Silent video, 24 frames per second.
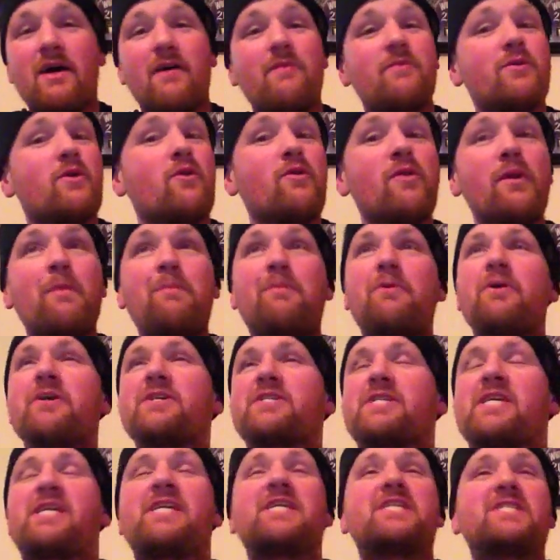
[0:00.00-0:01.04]
I'm the only
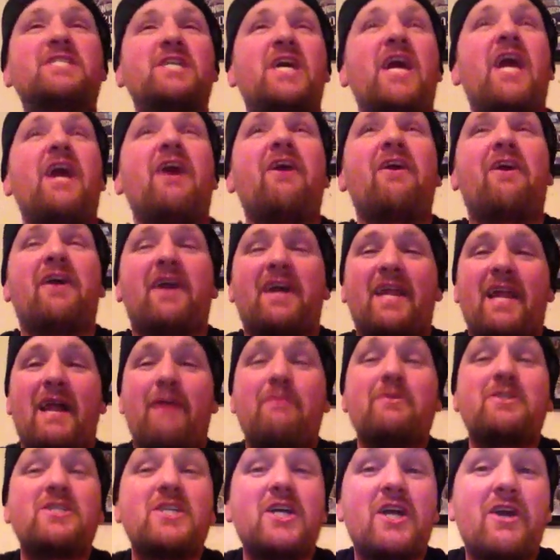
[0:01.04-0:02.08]
person cheering, and
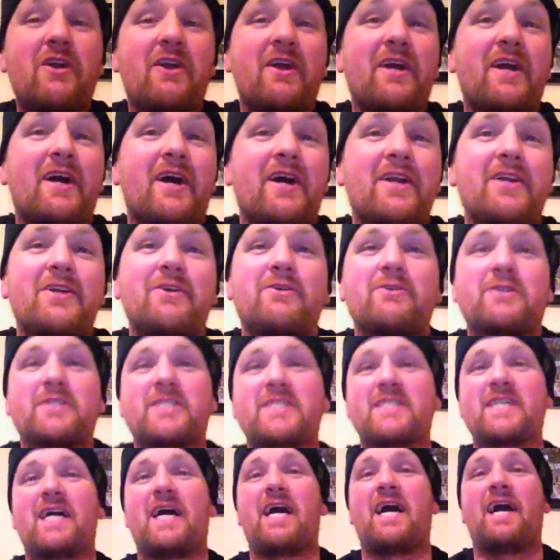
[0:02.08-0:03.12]
I'm cheering on your
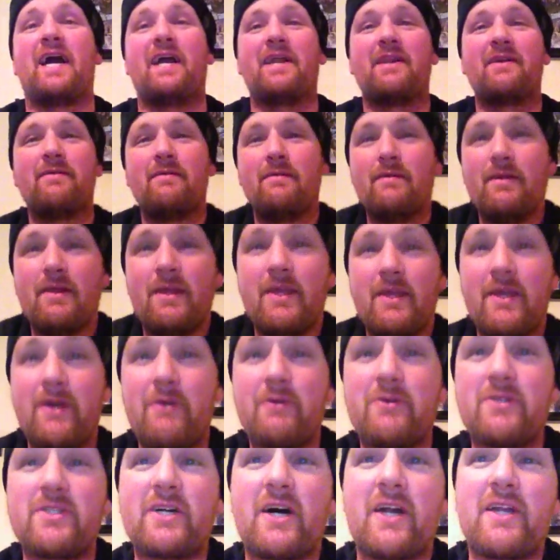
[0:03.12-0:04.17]
side. It
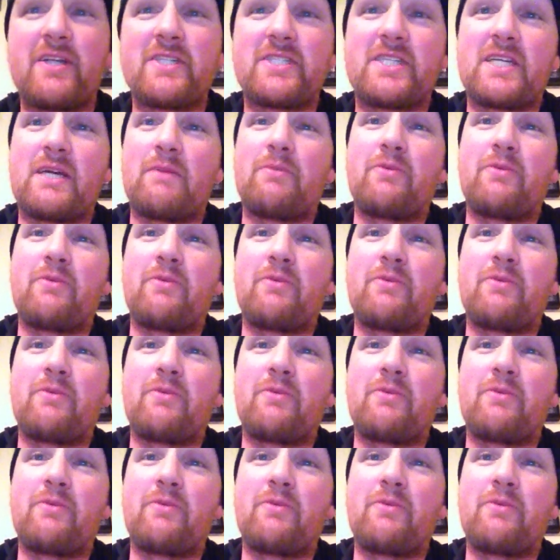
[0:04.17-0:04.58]
was honestly a